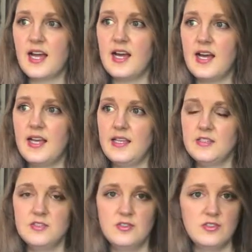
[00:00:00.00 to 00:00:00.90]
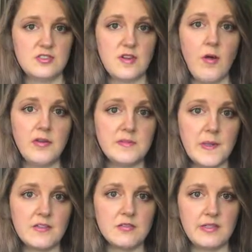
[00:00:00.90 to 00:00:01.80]
I just always
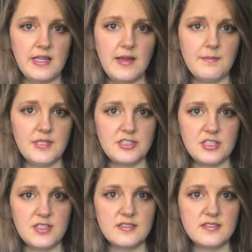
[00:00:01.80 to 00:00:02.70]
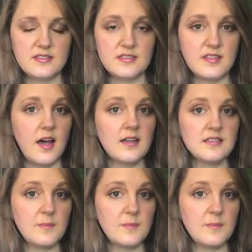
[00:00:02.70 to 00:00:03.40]
picked really ambitious socks,